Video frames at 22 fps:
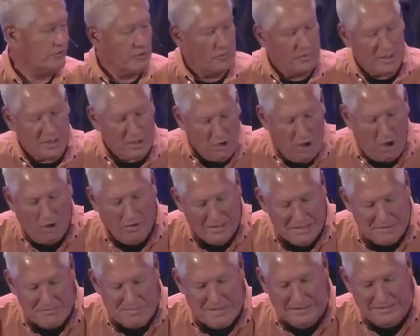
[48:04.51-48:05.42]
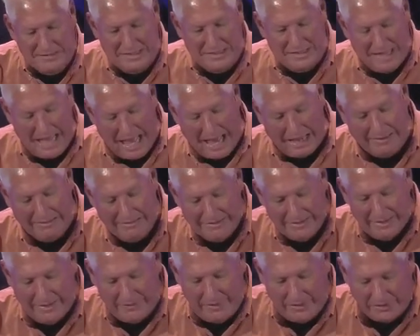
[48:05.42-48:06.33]
So they call him into that
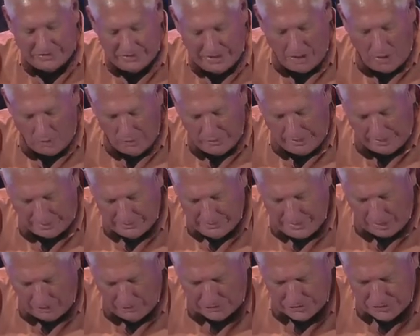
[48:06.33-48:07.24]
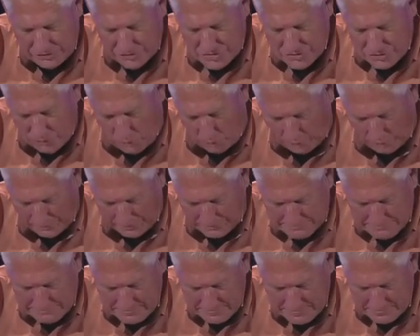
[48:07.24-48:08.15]
and they say, Okay, tell us your
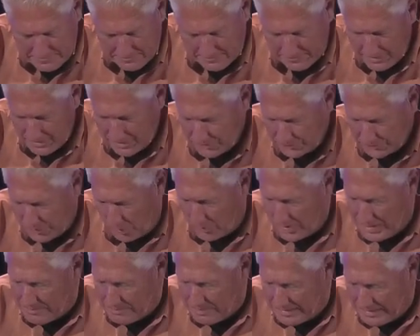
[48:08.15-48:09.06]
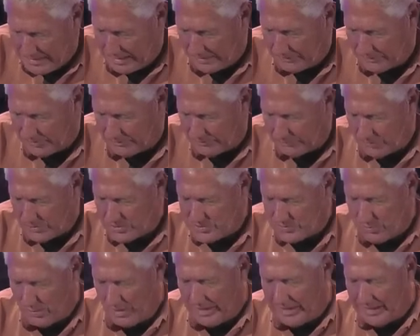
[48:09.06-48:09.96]
story. So he begins in
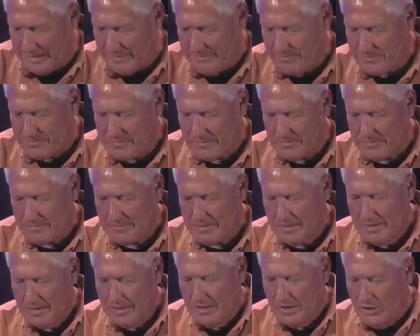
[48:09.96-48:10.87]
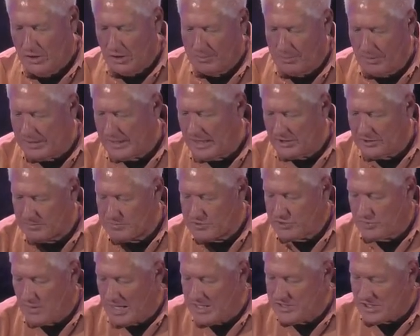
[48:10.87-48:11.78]
verse 20. You're bringing some
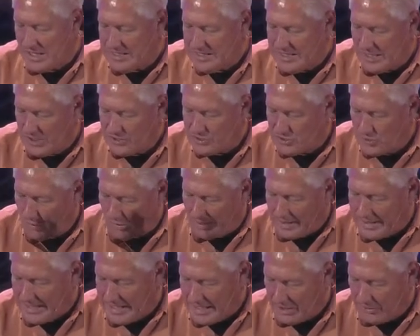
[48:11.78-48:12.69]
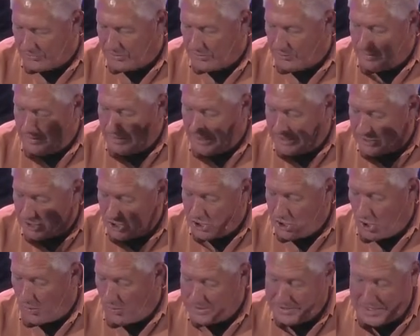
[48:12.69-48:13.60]
strange ideas to our ears, and we'd like to
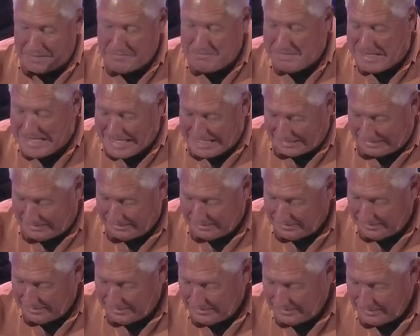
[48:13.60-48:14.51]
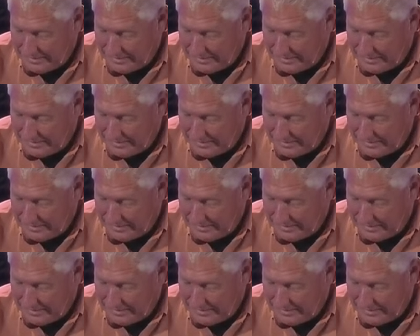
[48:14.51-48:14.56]
know what they mean.